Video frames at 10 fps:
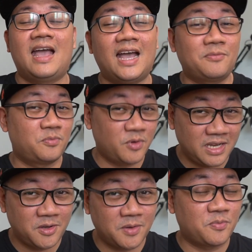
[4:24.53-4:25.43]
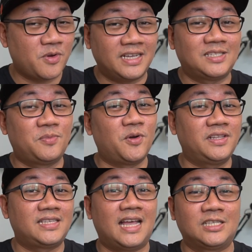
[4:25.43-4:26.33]
at pretty good price
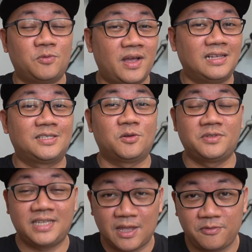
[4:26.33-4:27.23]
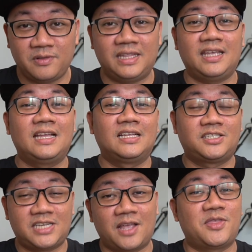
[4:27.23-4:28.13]
points as well, so definitely
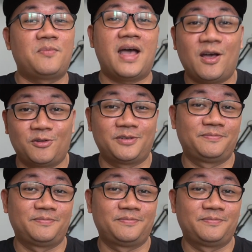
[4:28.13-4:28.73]
check them out.